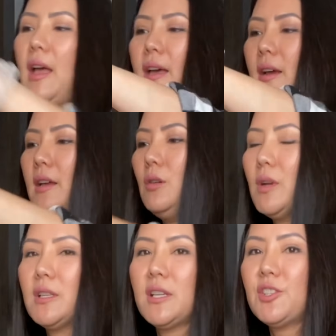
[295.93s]
And I don't
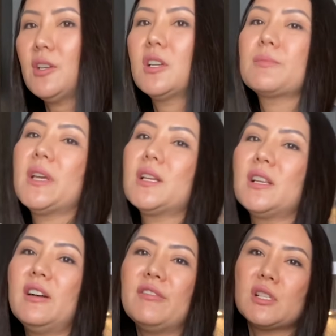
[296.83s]
want to touch it because my
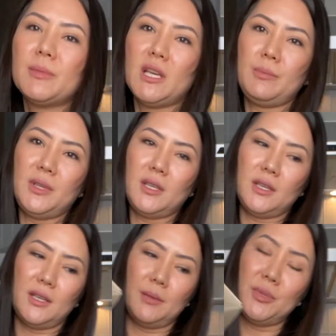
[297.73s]
gloves might
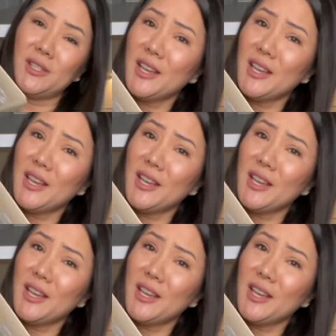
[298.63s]
be